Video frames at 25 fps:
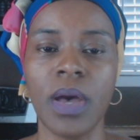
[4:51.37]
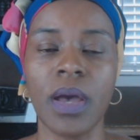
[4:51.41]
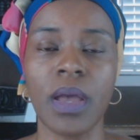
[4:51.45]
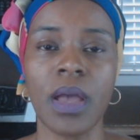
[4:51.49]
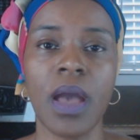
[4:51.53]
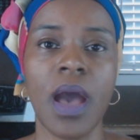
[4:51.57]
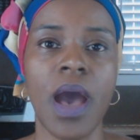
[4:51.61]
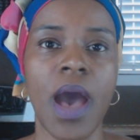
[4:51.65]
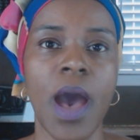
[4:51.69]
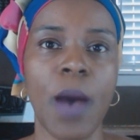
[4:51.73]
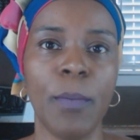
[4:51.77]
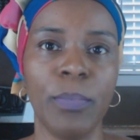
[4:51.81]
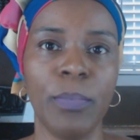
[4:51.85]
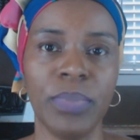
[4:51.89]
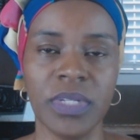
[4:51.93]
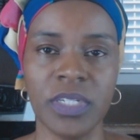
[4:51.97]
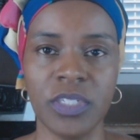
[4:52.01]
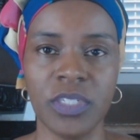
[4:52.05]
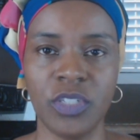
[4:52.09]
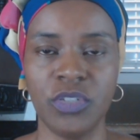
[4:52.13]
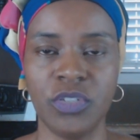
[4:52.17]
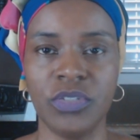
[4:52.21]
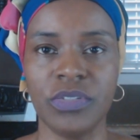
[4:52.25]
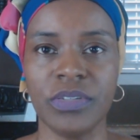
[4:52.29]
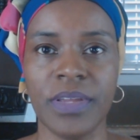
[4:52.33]

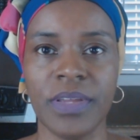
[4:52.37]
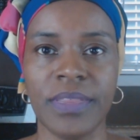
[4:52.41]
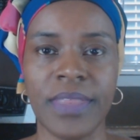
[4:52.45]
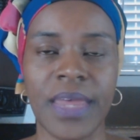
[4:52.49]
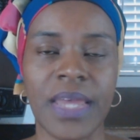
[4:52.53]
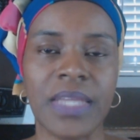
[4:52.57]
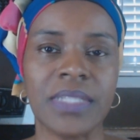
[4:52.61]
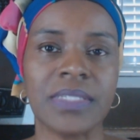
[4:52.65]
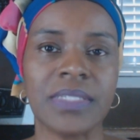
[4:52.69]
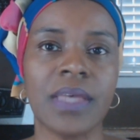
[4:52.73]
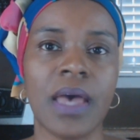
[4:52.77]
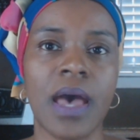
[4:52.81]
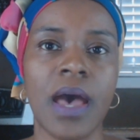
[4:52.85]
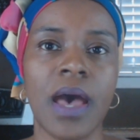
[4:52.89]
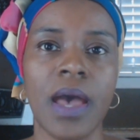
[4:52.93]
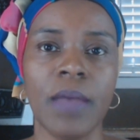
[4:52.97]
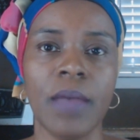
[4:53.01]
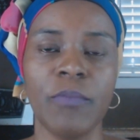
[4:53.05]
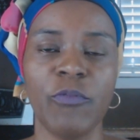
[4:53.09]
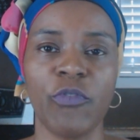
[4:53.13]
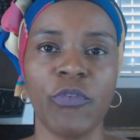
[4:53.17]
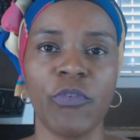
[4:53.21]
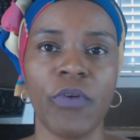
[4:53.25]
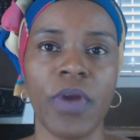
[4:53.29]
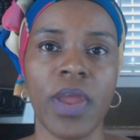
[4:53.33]
accomplished during that
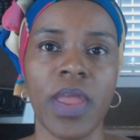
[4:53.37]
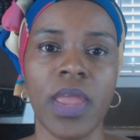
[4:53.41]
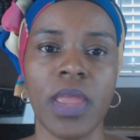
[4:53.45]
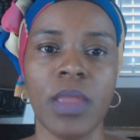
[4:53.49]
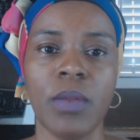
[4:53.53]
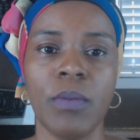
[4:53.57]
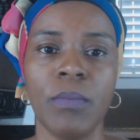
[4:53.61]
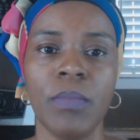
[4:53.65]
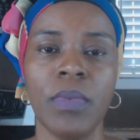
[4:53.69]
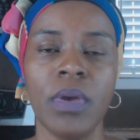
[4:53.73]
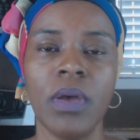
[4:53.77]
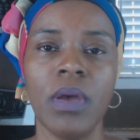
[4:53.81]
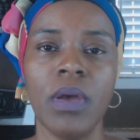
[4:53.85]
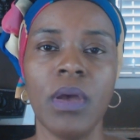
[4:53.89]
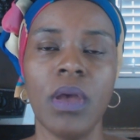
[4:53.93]
time frame